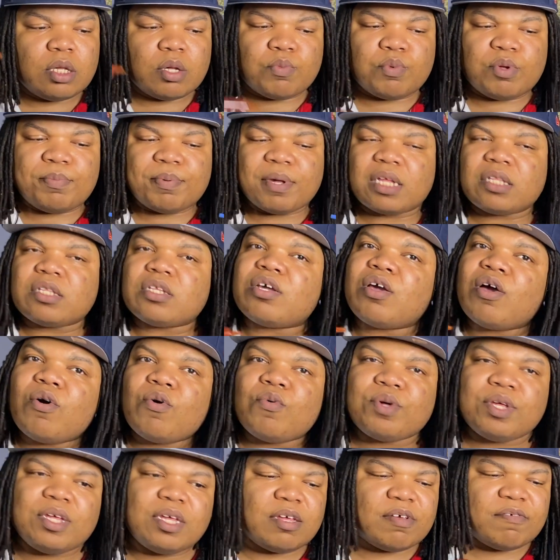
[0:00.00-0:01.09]
We about to go
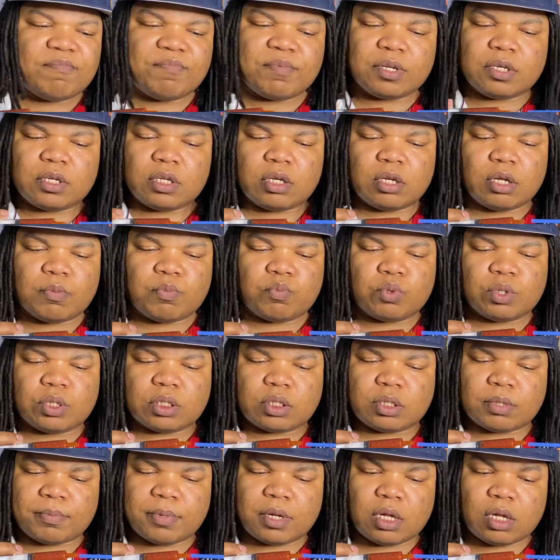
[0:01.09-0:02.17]
on here and fill it up with
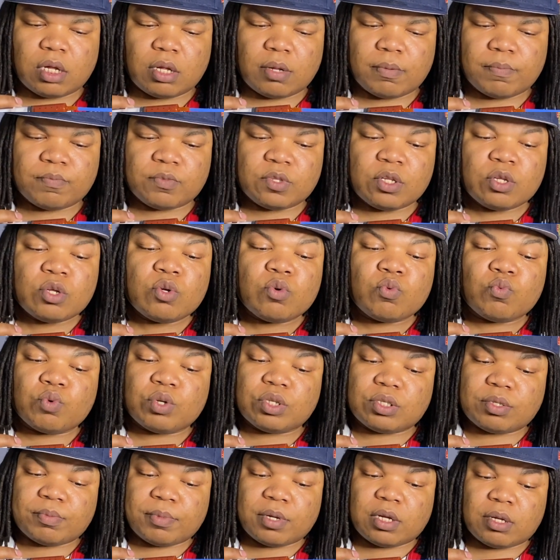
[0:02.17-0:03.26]
some
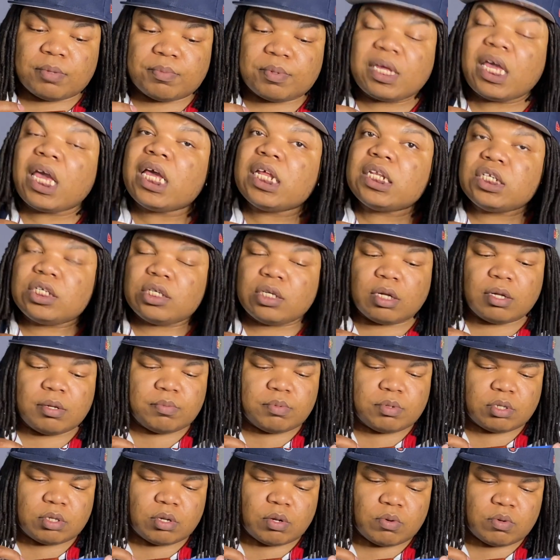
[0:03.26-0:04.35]
ketchup.
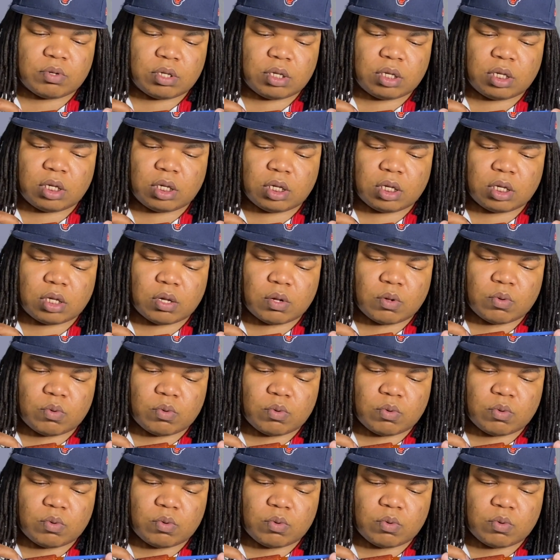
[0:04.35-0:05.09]
So here you go.